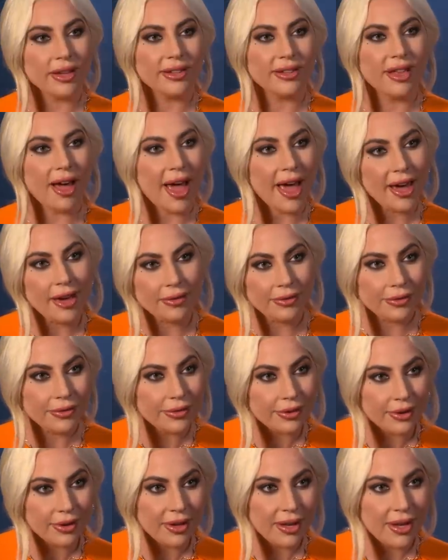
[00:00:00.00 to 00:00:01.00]
in
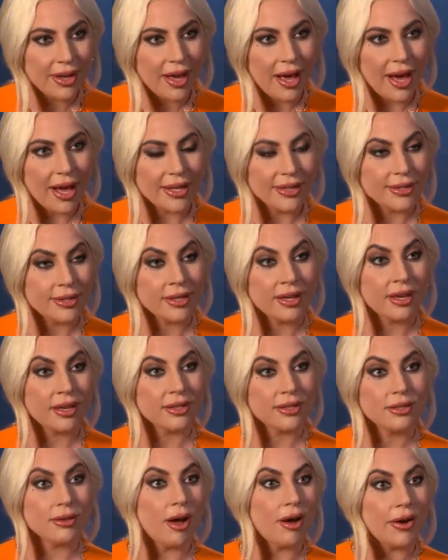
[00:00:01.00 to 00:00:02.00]
life and singing
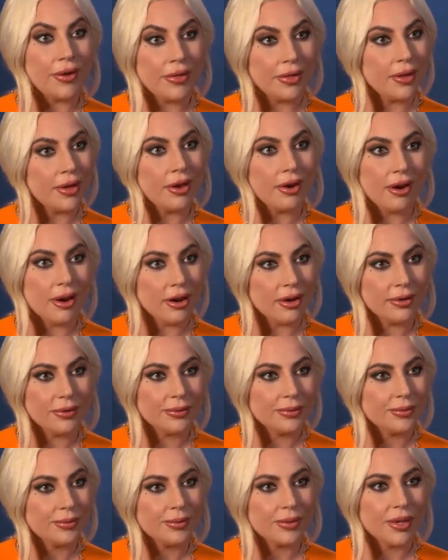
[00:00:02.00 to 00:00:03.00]
a song in theater,
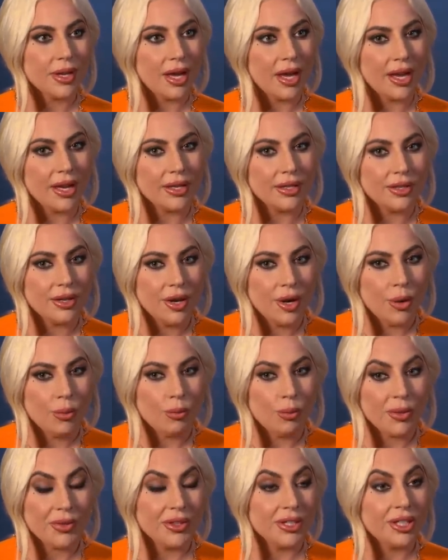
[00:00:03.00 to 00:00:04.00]
and
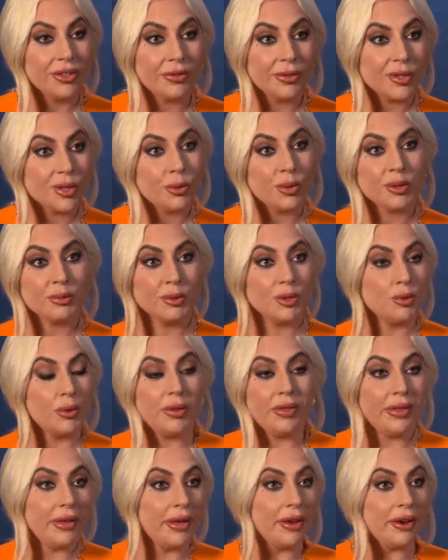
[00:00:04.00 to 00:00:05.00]
what the difference was
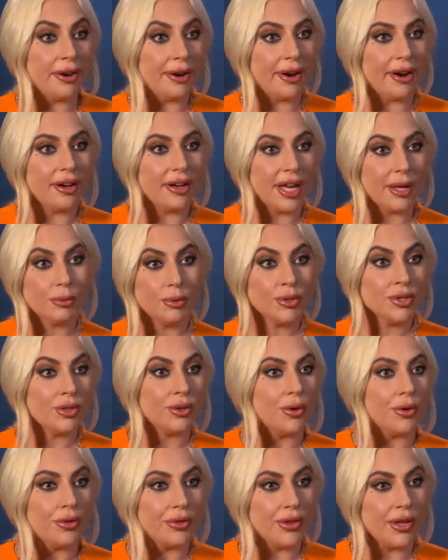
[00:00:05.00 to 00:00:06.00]
between theater and
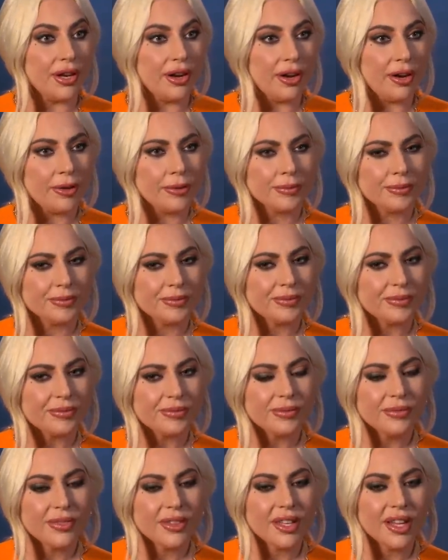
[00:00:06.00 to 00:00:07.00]
musical theater.
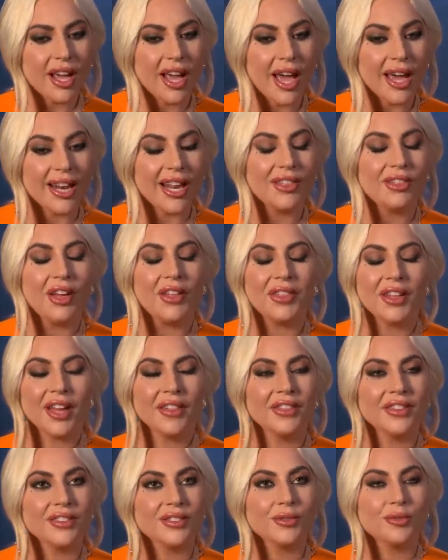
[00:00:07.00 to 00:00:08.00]
And I thought they
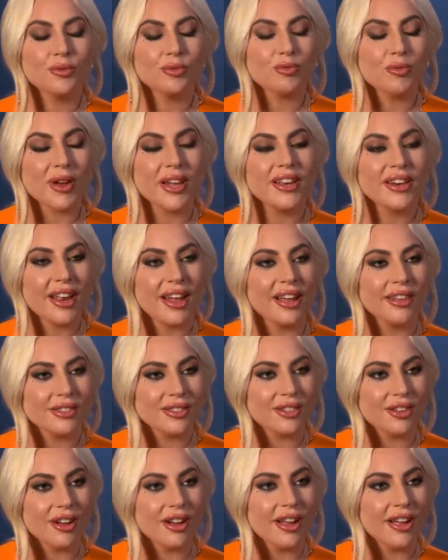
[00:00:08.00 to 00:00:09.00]
had this great
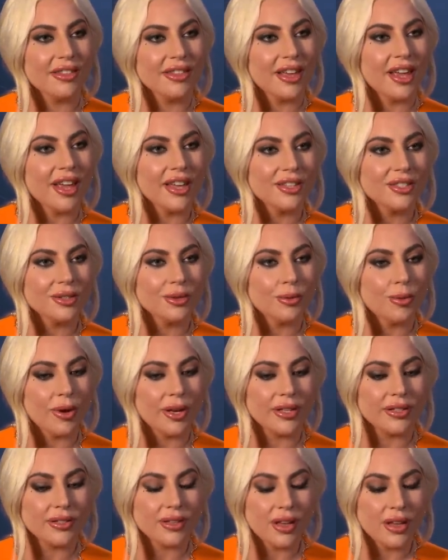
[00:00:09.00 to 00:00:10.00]
answer. And the answer
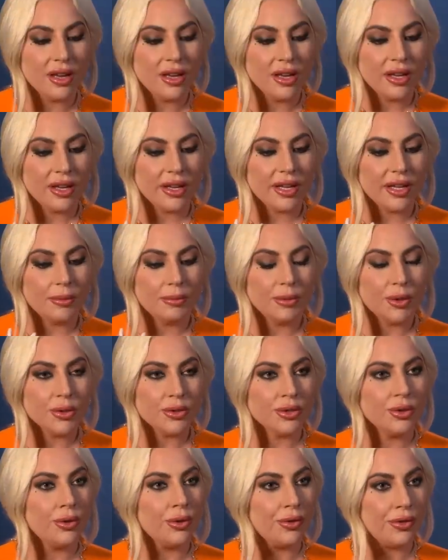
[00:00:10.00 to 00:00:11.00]
was in
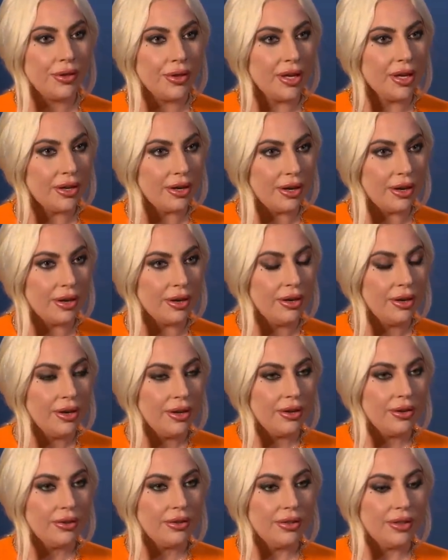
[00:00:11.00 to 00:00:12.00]
musical theater,
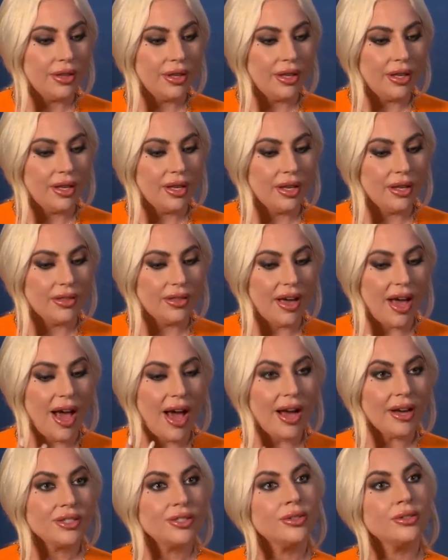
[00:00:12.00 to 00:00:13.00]
the, the
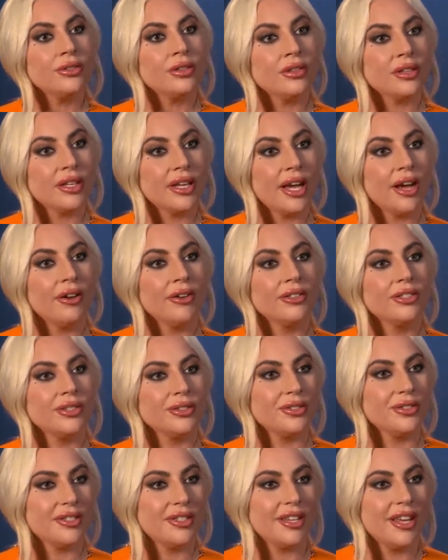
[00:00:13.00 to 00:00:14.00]
actors and the
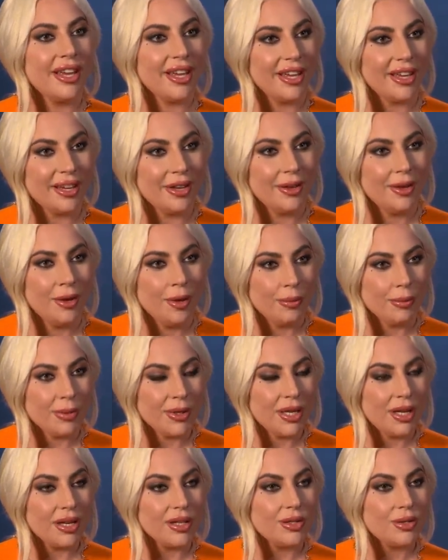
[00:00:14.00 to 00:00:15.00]
characters sing
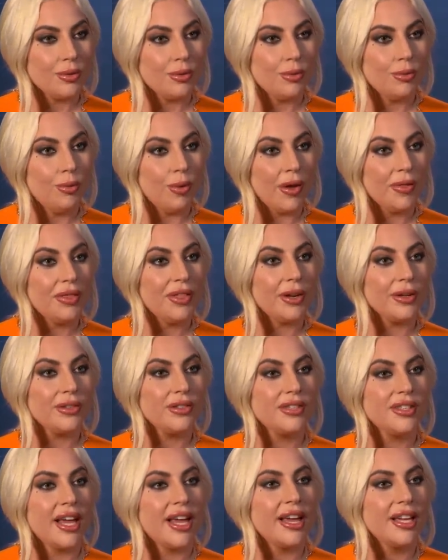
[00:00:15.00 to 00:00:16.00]
because what they're
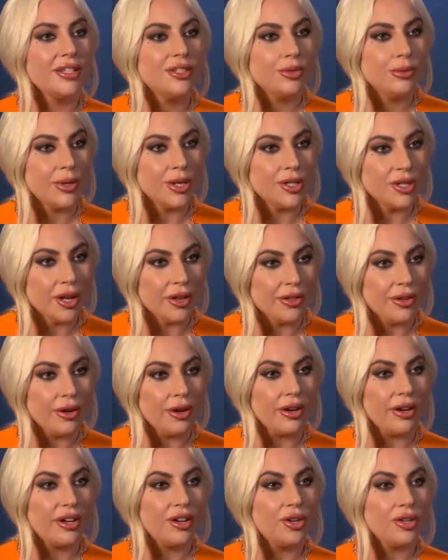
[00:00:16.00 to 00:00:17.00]
saying to each
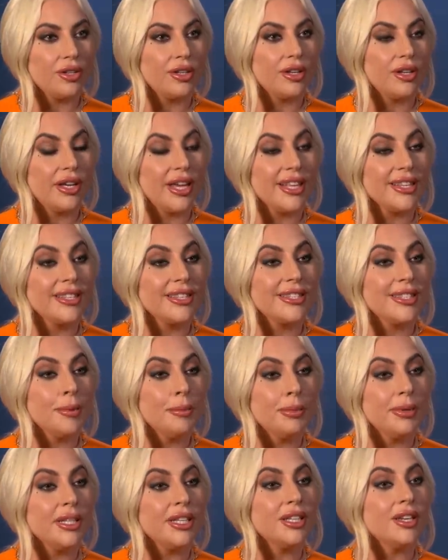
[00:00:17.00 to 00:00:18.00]
other could, can
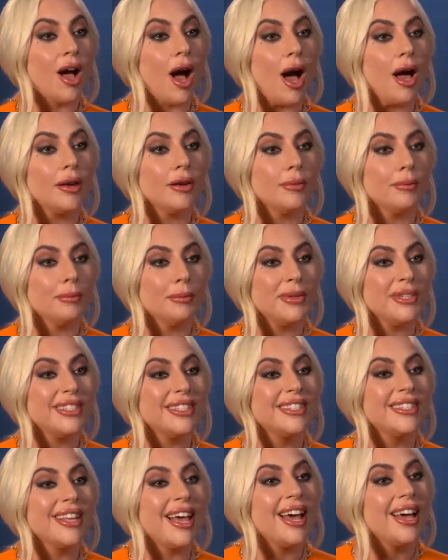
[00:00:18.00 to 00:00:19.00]
simply not be
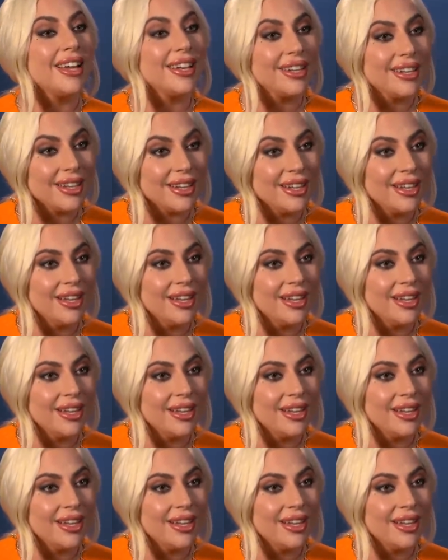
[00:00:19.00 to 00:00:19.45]
said